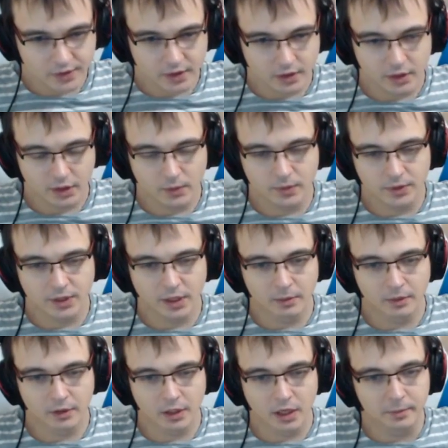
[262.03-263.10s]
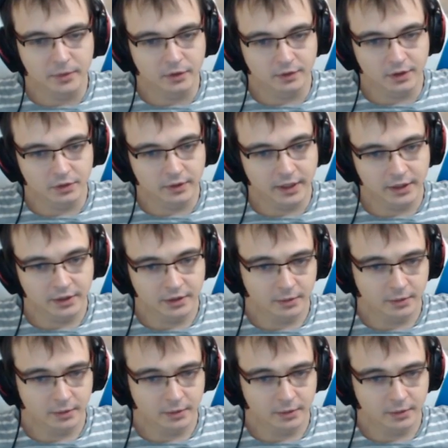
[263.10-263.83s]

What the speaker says: and then you want double copy of it, right?